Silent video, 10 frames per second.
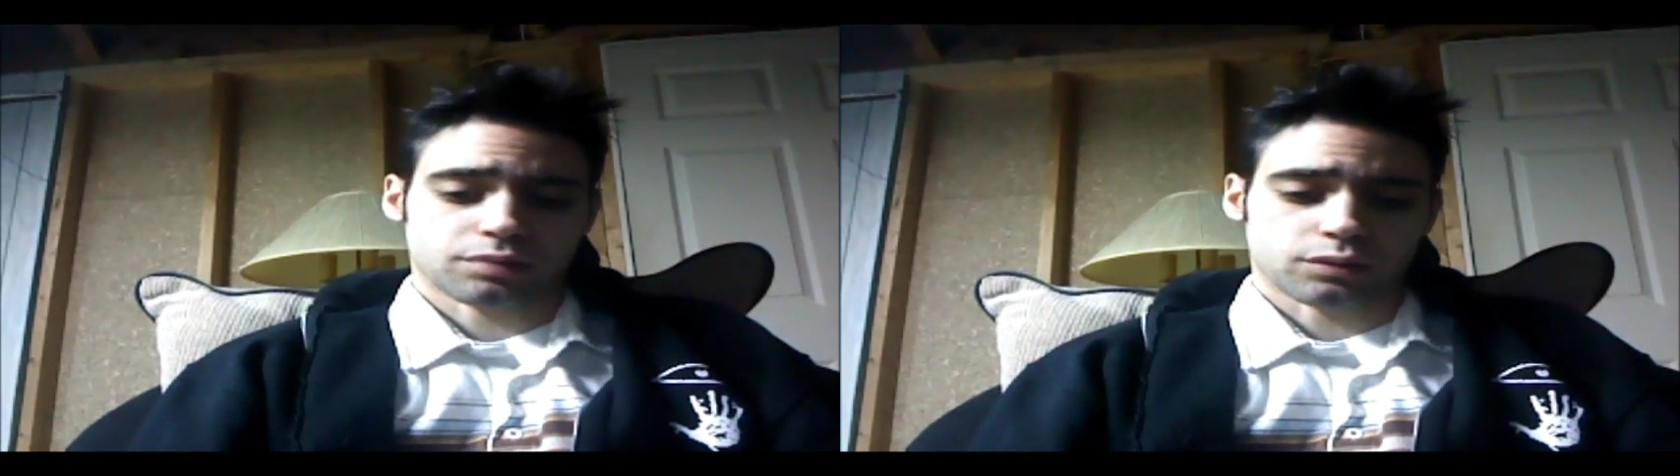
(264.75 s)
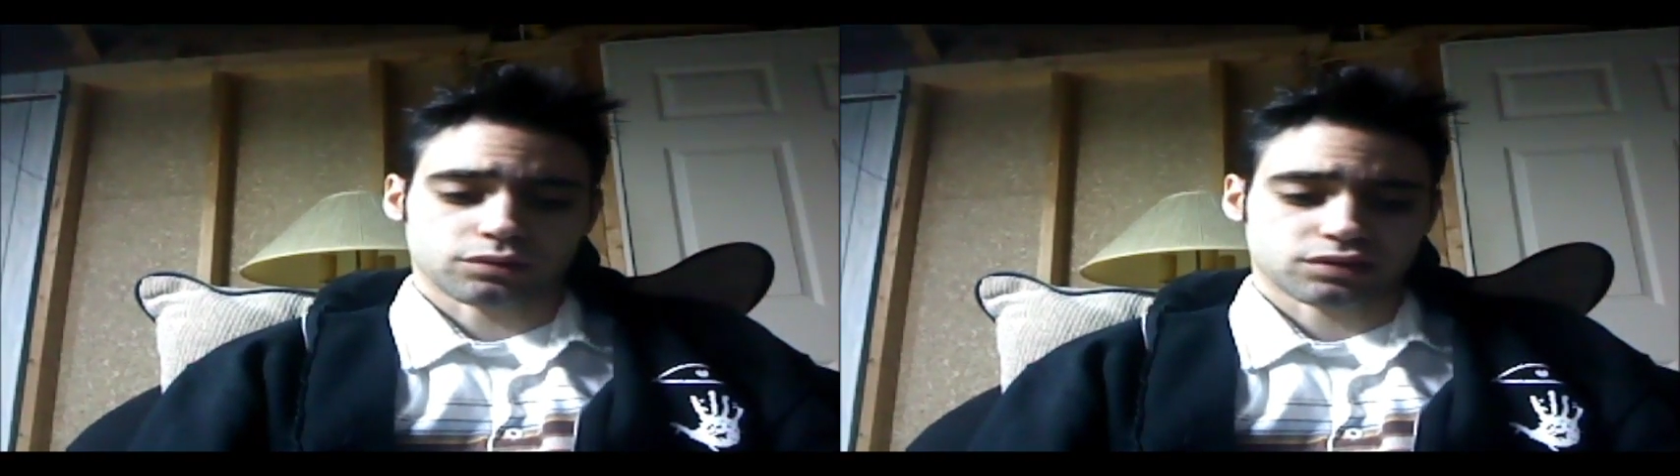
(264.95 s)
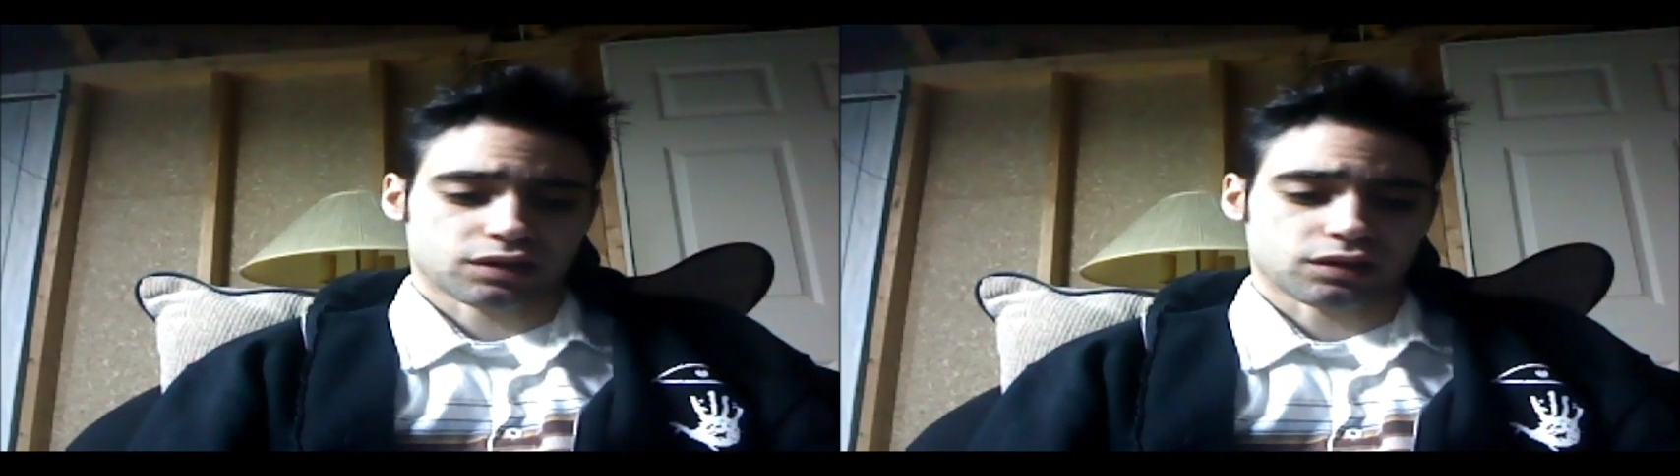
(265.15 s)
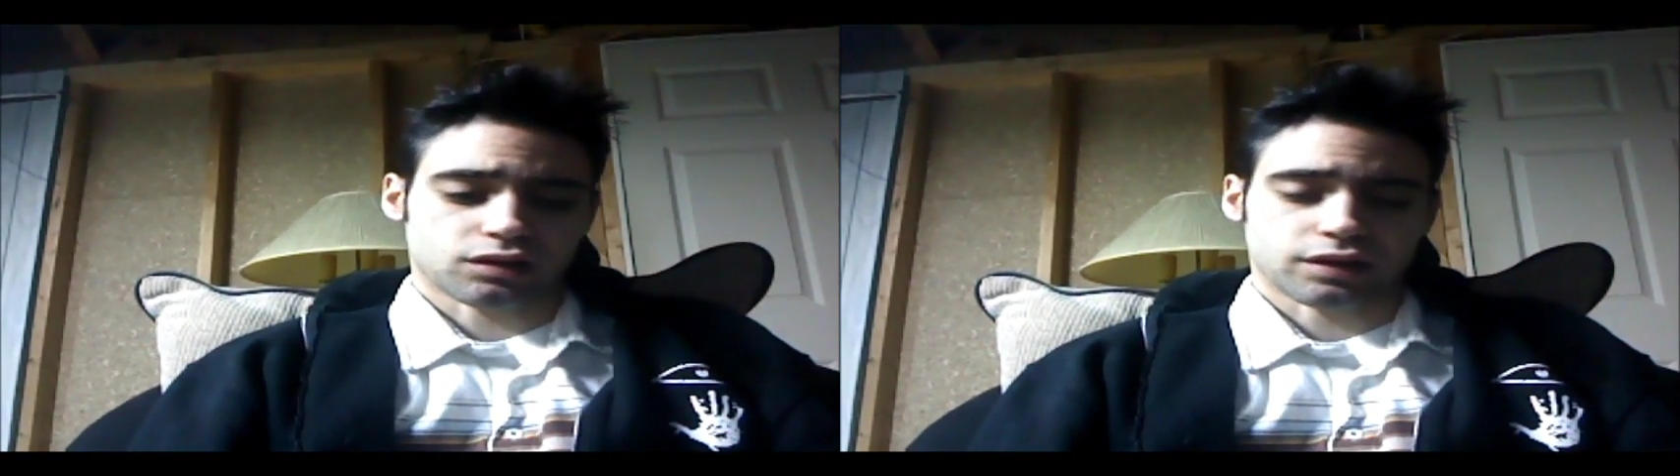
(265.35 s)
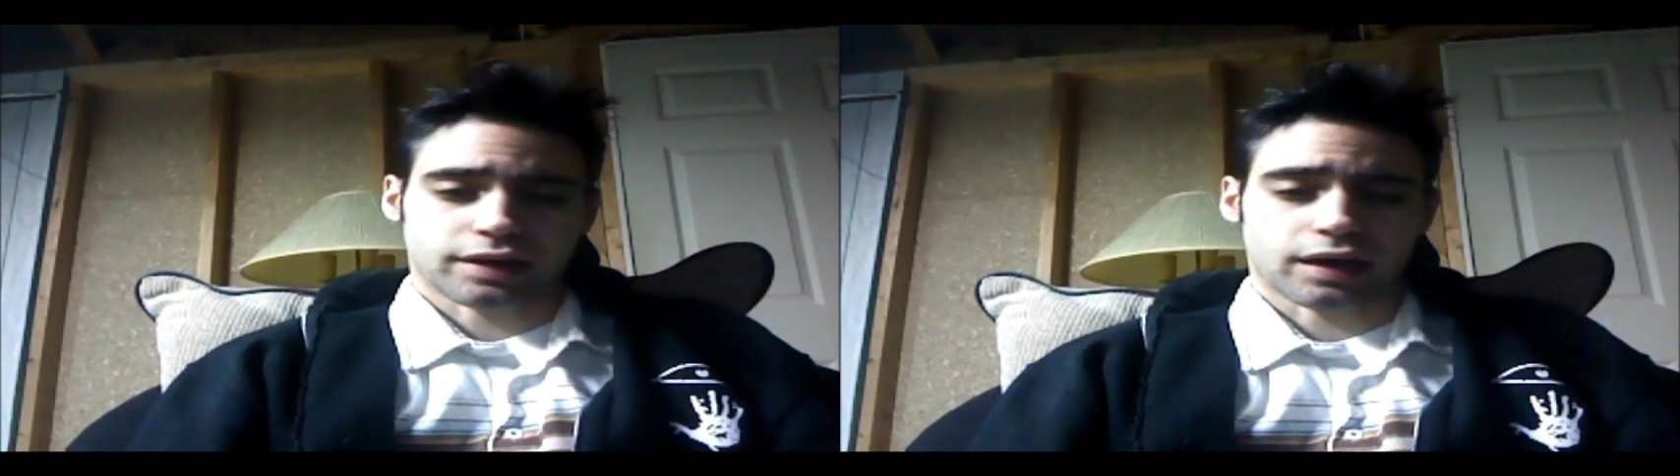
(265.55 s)
I was kind of
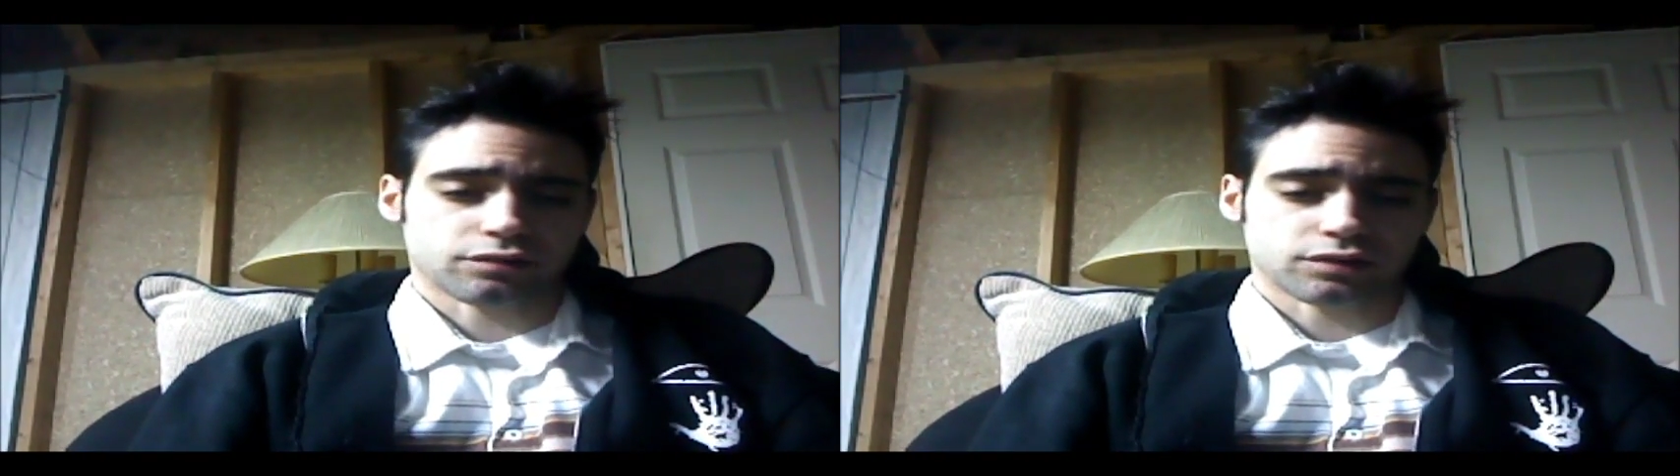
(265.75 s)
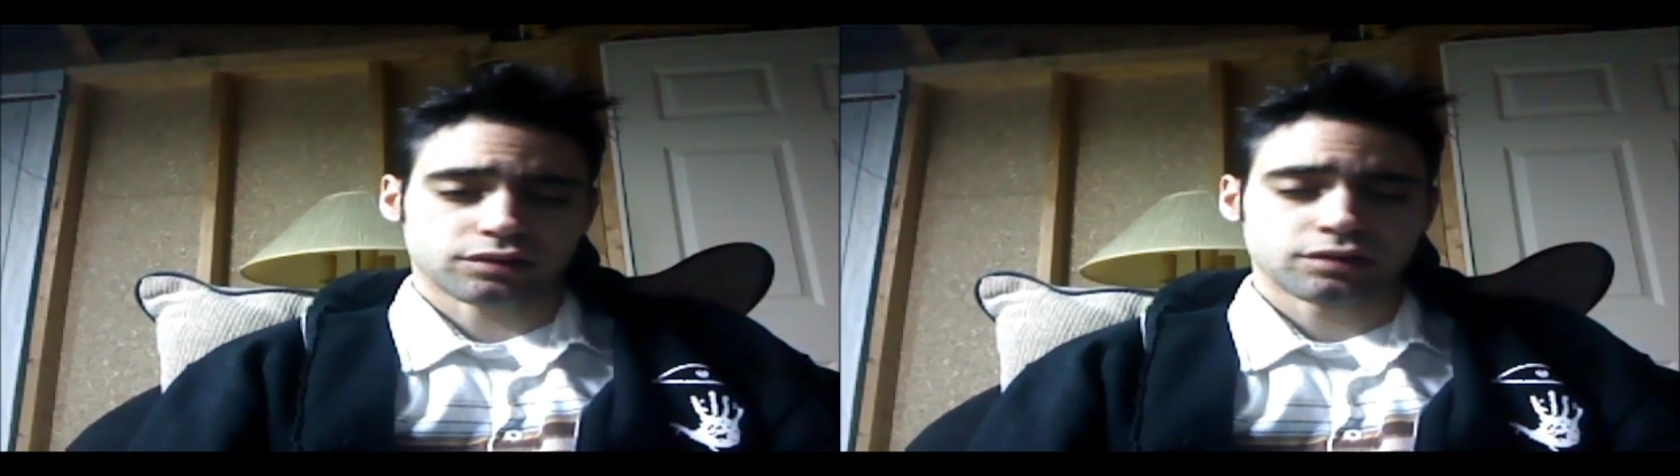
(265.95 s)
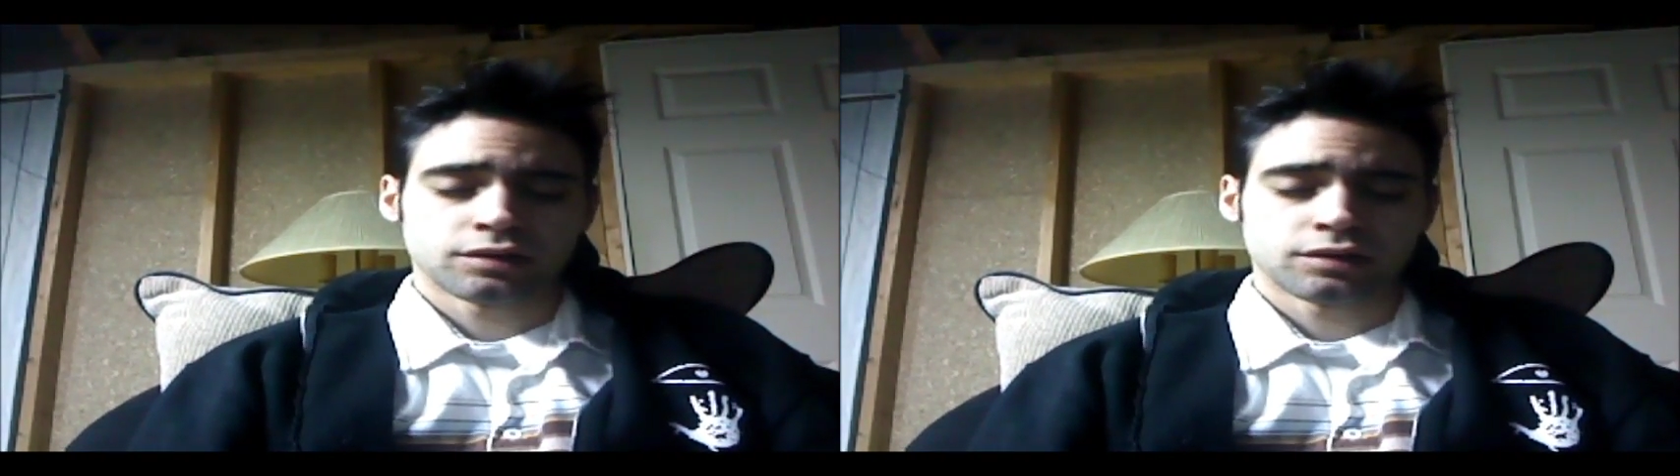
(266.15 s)
like out of it.